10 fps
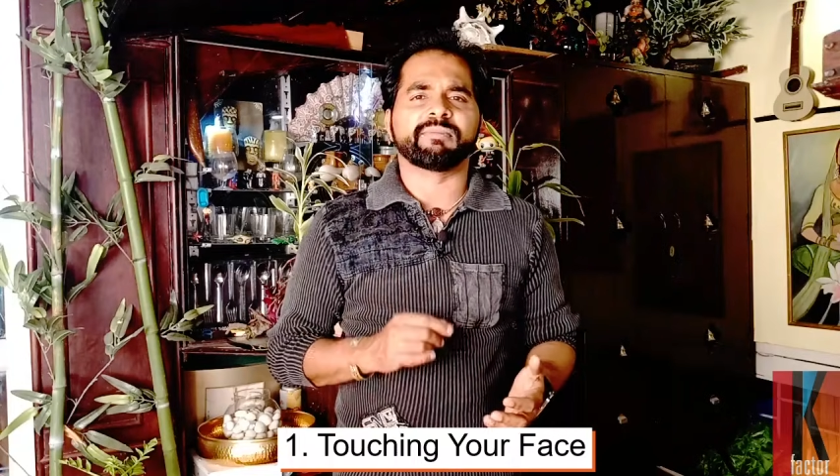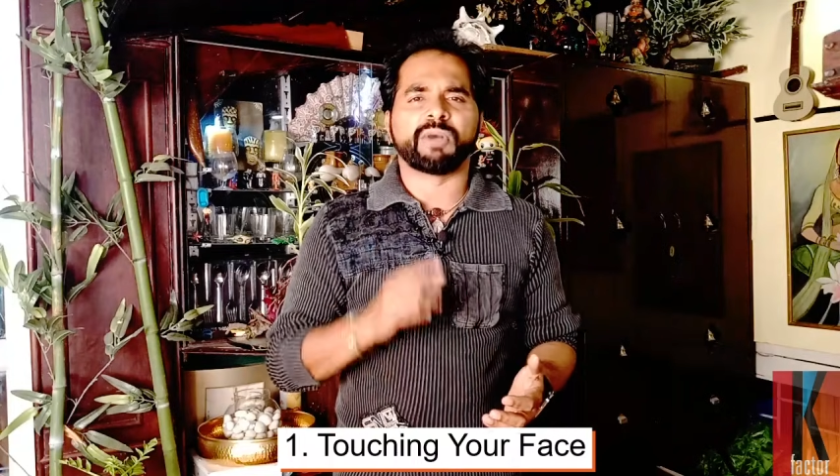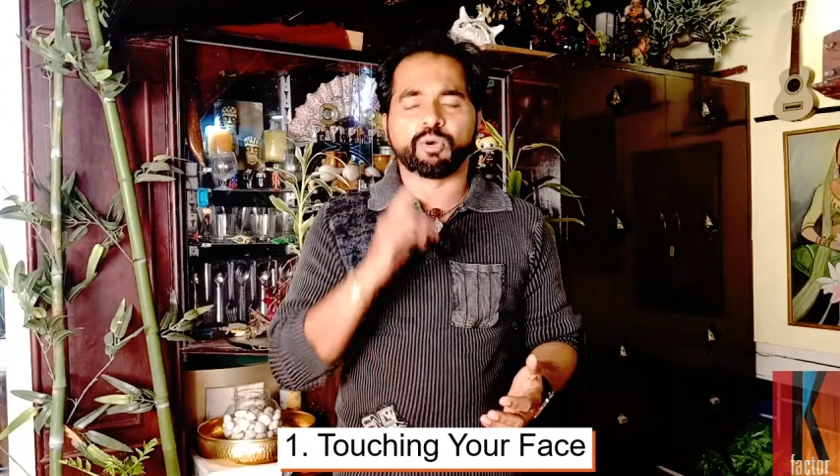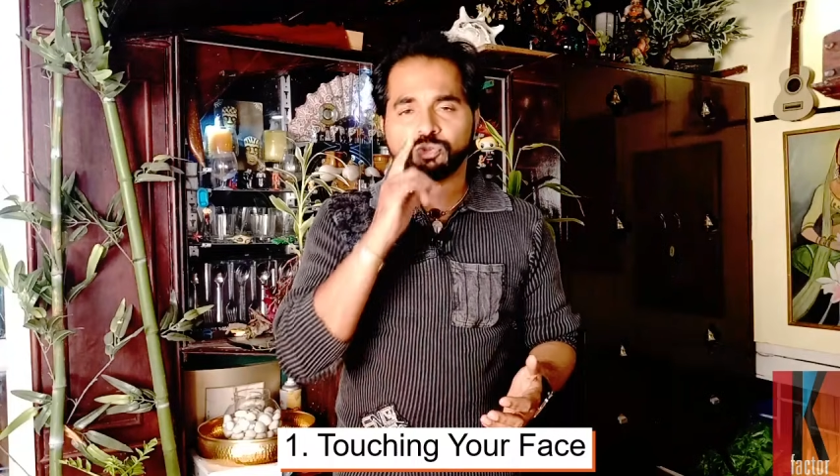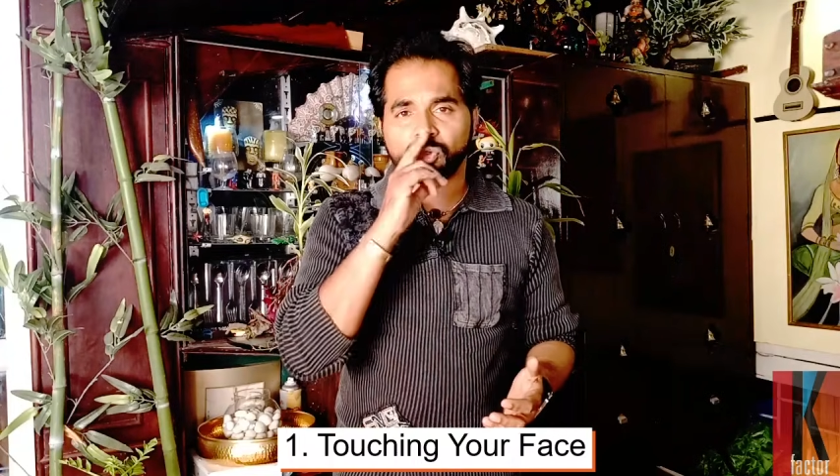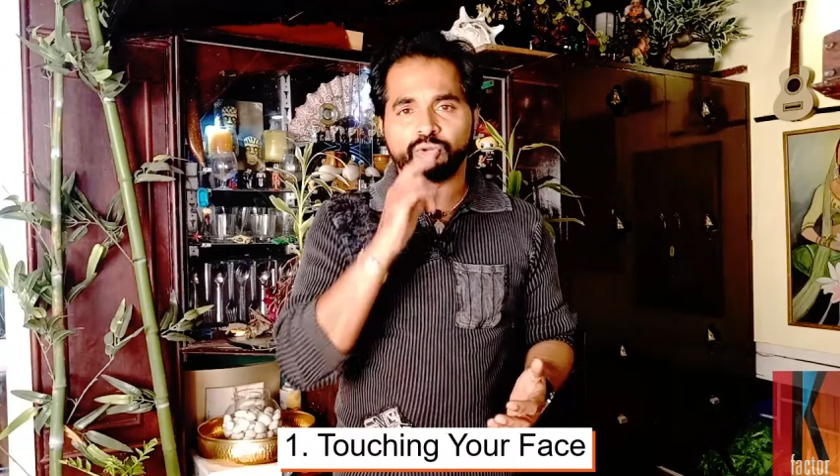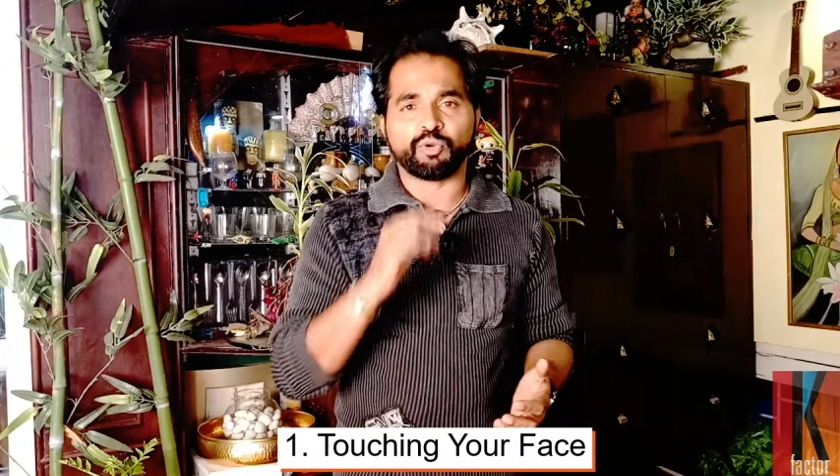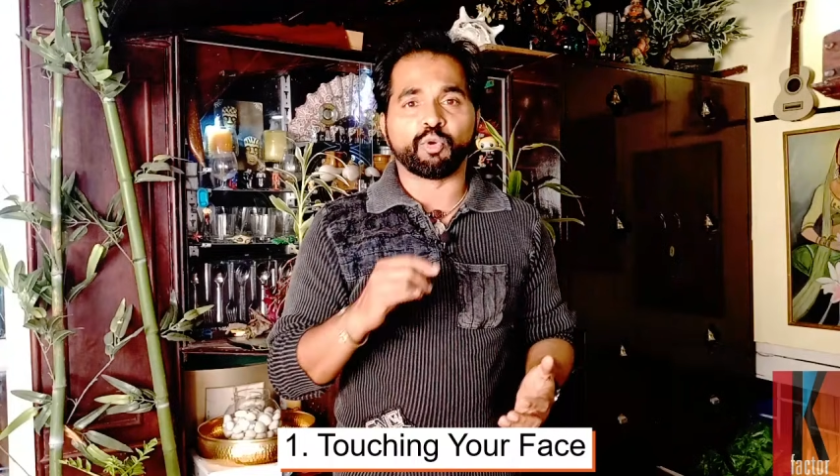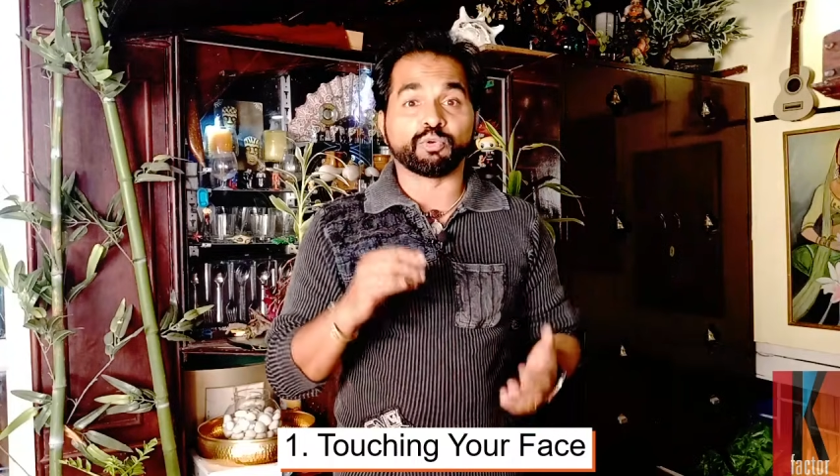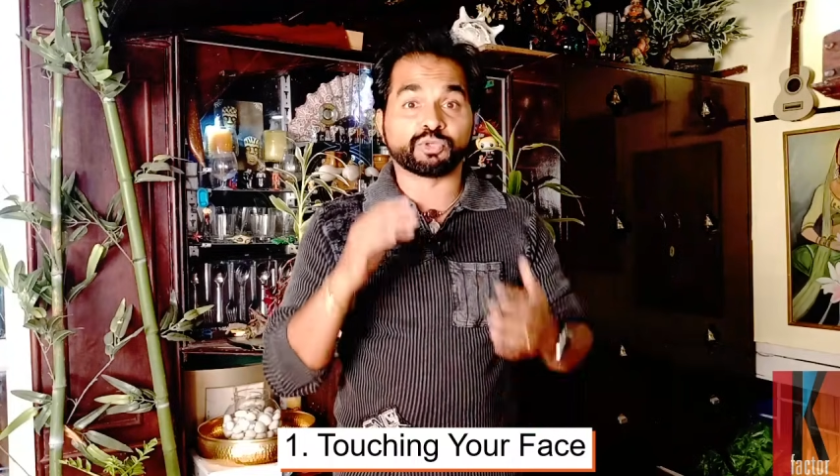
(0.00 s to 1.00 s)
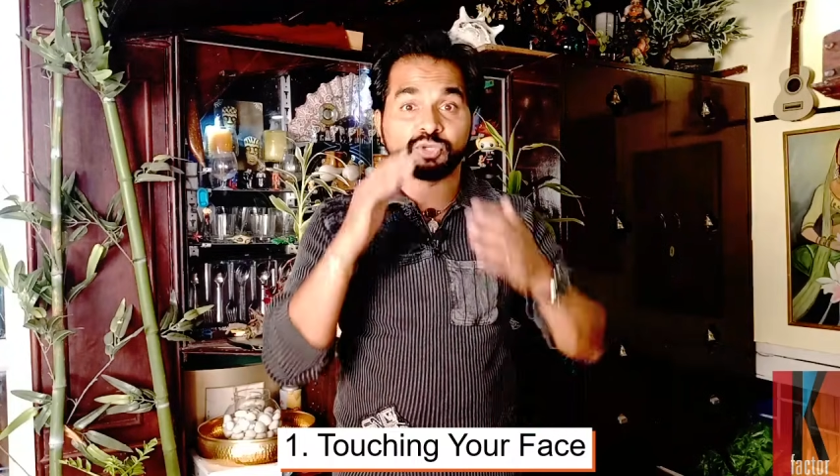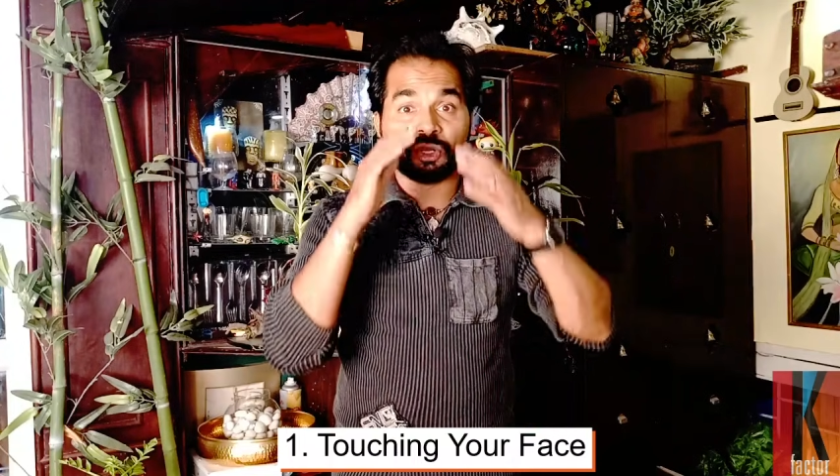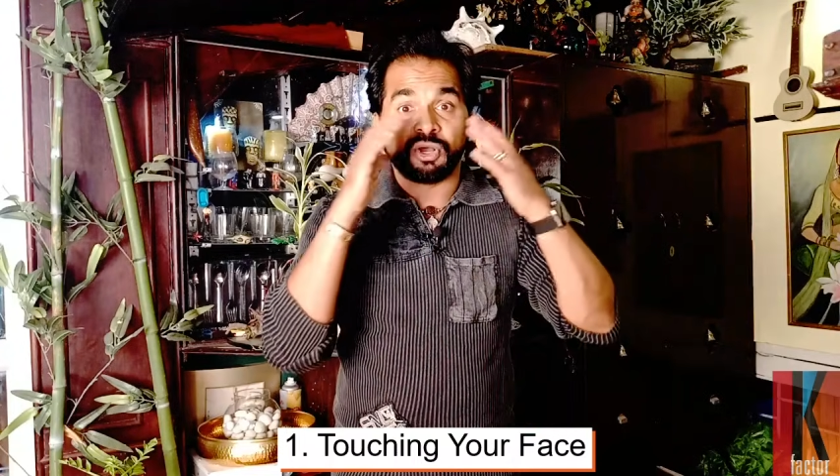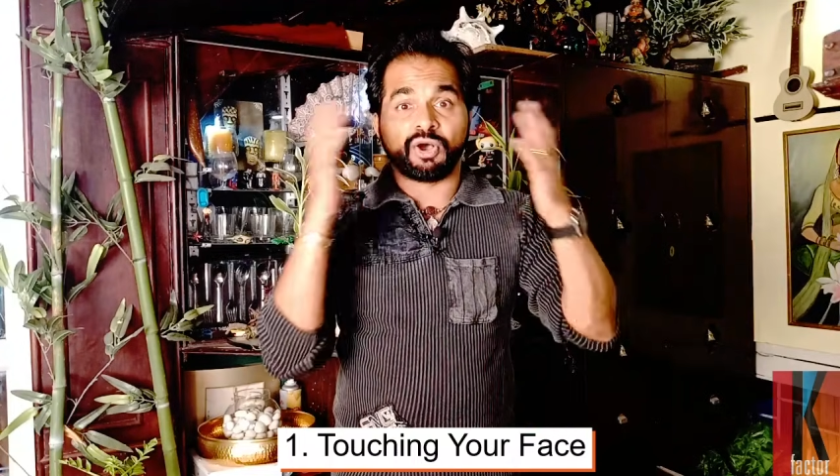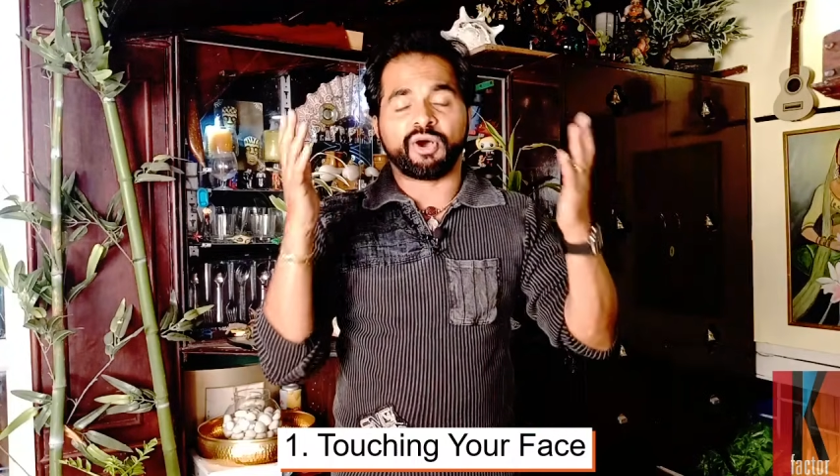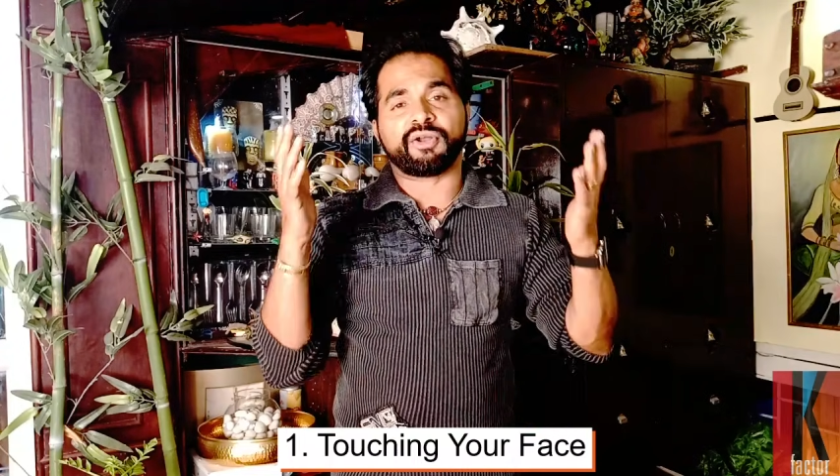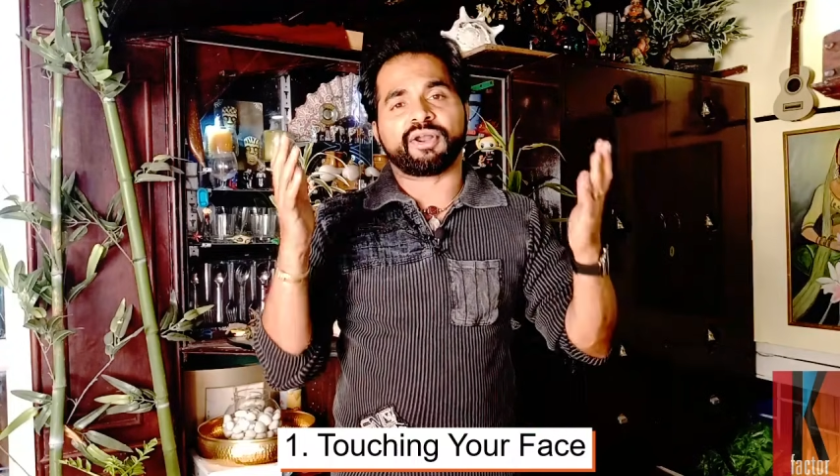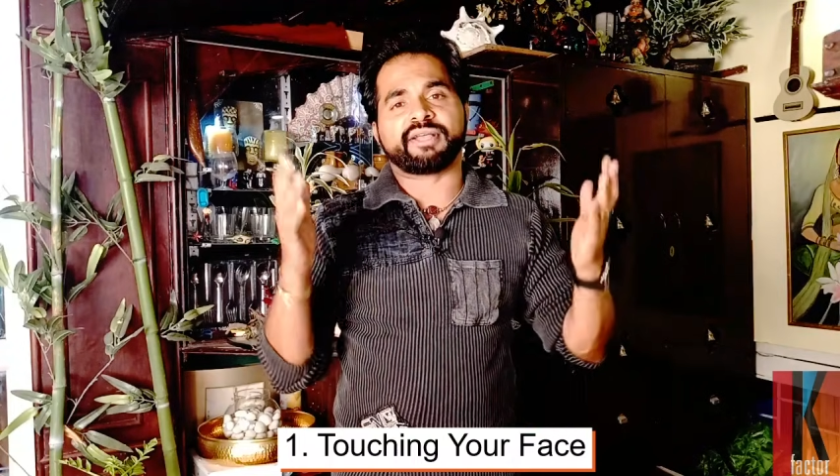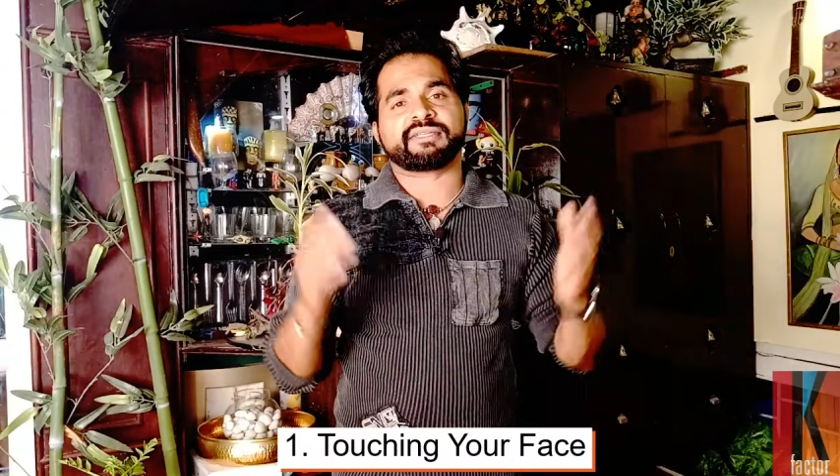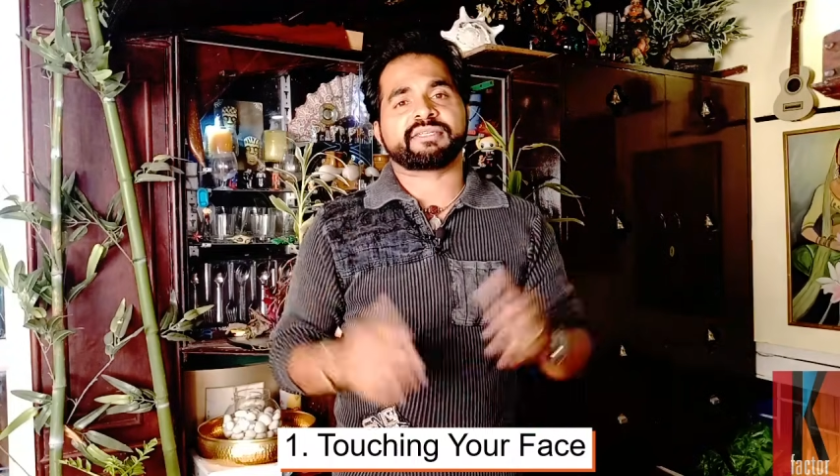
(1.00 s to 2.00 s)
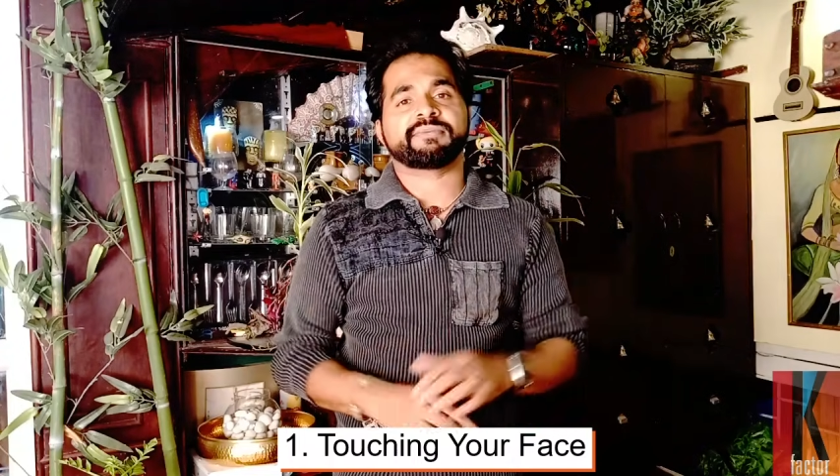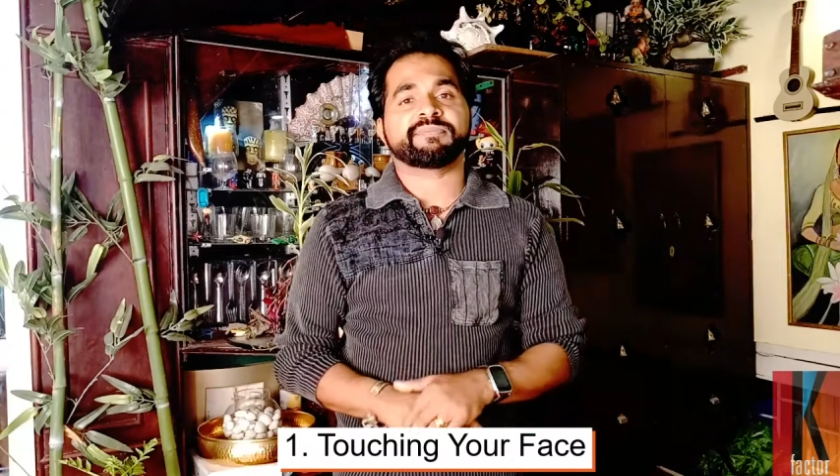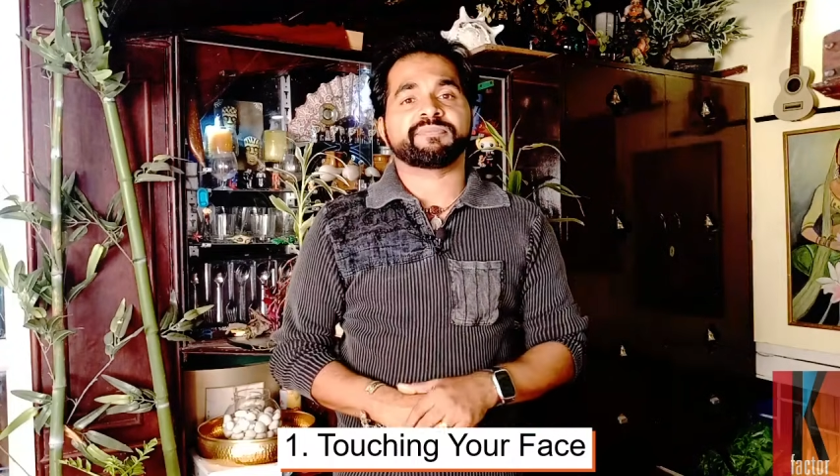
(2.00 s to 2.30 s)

mouth or nose or eyes.